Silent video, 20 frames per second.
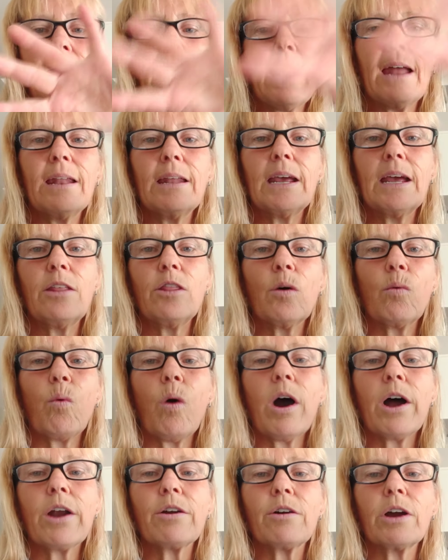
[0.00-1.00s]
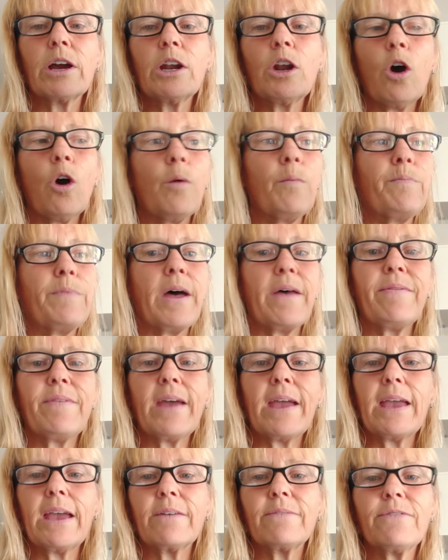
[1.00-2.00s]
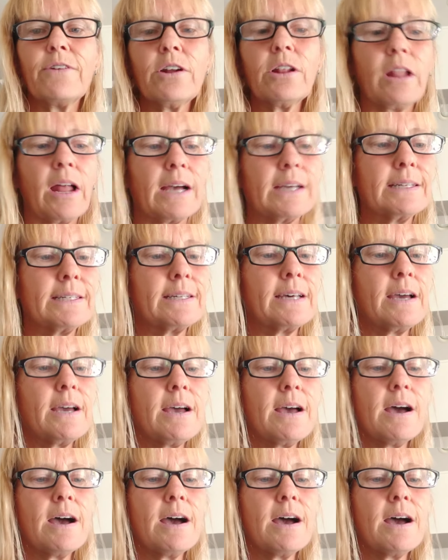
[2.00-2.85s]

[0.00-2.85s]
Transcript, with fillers: and in the water and hope that they get fertilized,